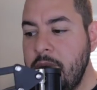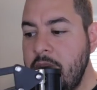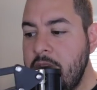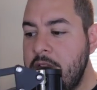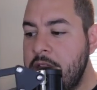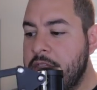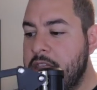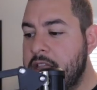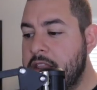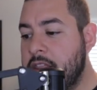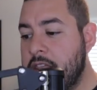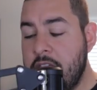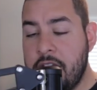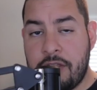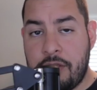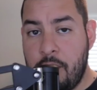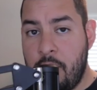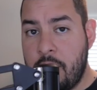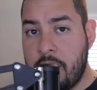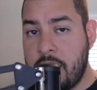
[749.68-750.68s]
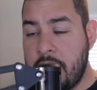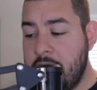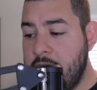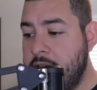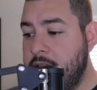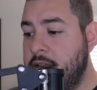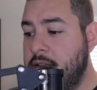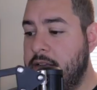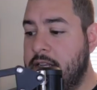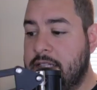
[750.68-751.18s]
Then The
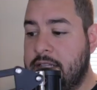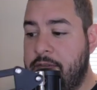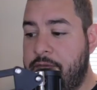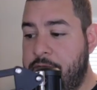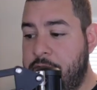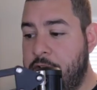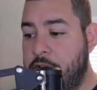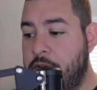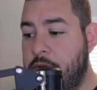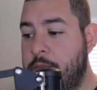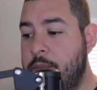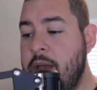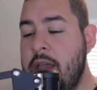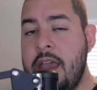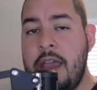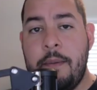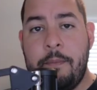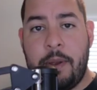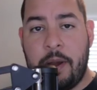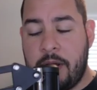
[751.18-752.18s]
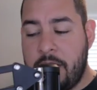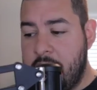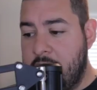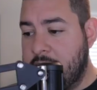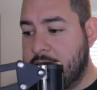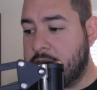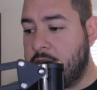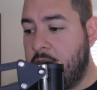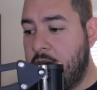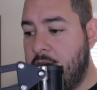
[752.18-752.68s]
Authority is a film.
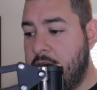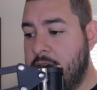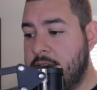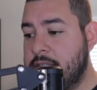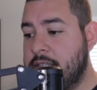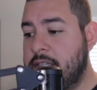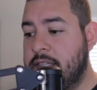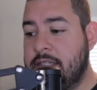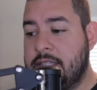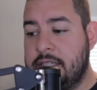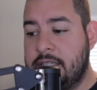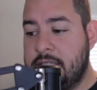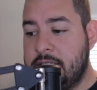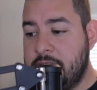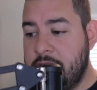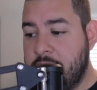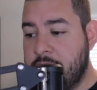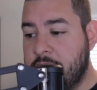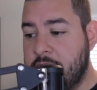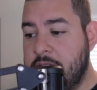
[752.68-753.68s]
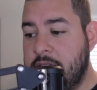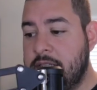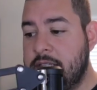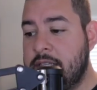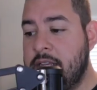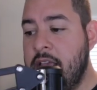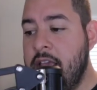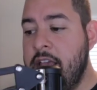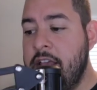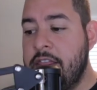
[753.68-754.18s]
Paradise Lost is a series.
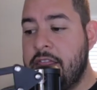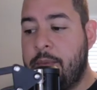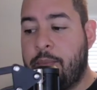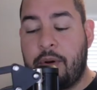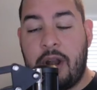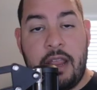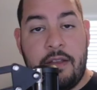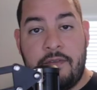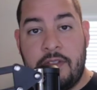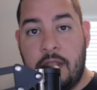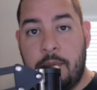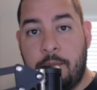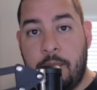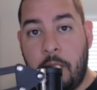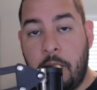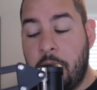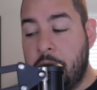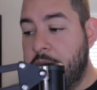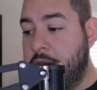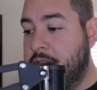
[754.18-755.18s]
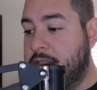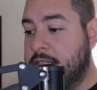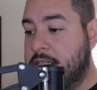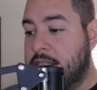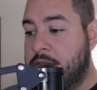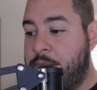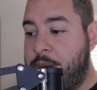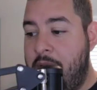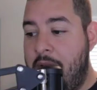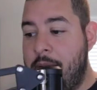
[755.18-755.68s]
The Brave and the Bold is this
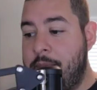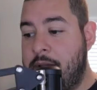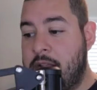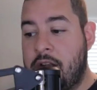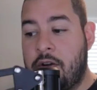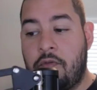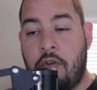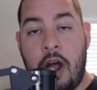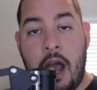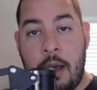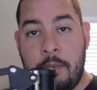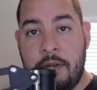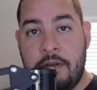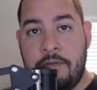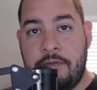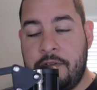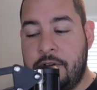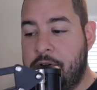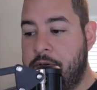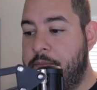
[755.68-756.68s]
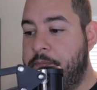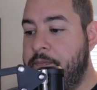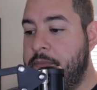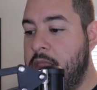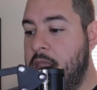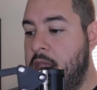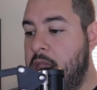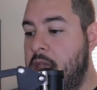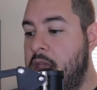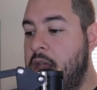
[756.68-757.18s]
Batman and Robin film.
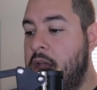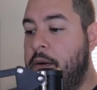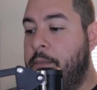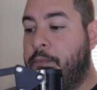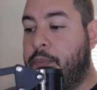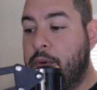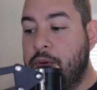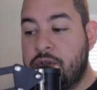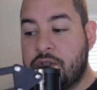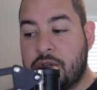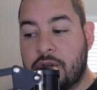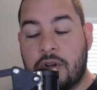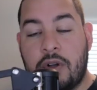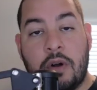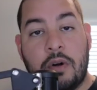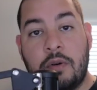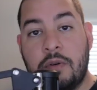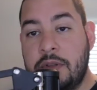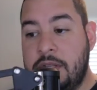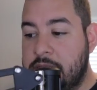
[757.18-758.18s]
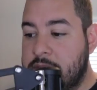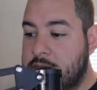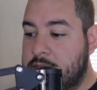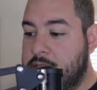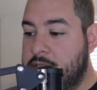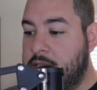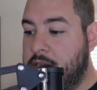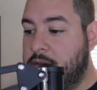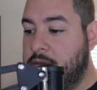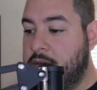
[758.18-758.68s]
Booster Gold is a
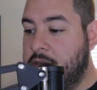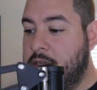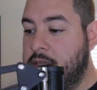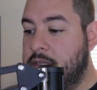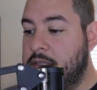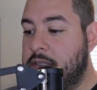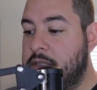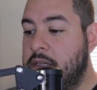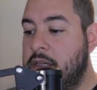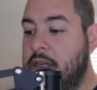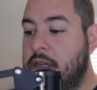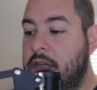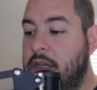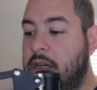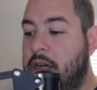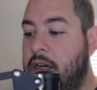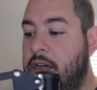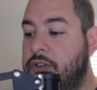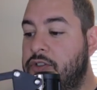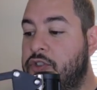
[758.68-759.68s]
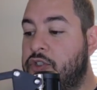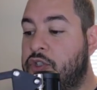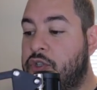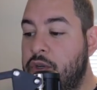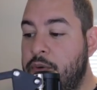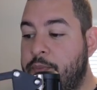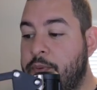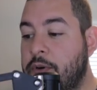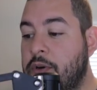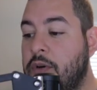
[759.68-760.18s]
series.
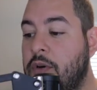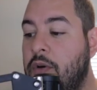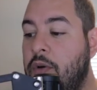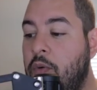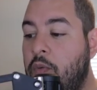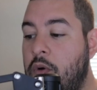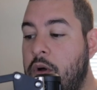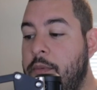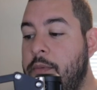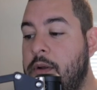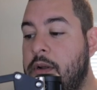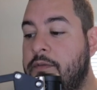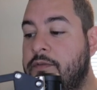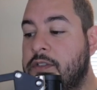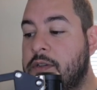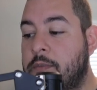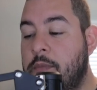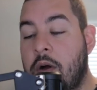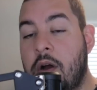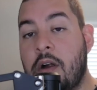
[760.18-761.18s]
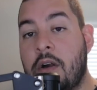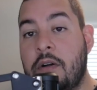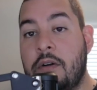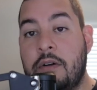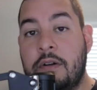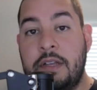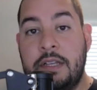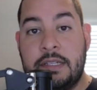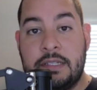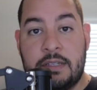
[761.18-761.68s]
Supergirl, Woman of Tomorrow
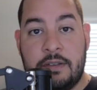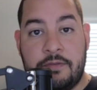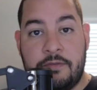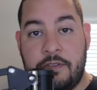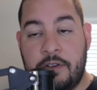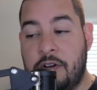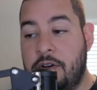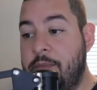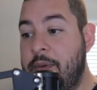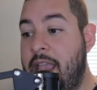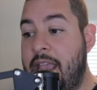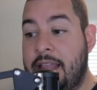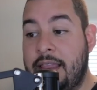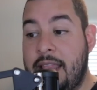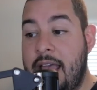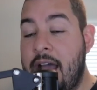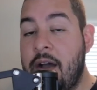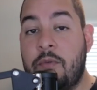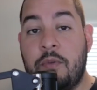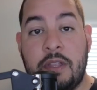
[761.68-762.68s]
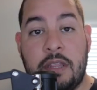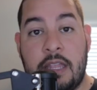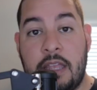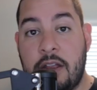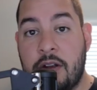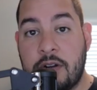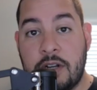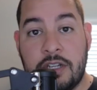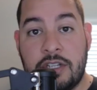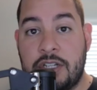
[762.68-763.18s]
is the film, and that one they
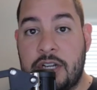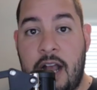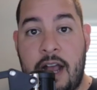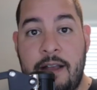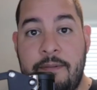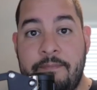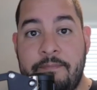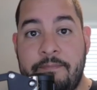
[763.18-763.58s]
already shot.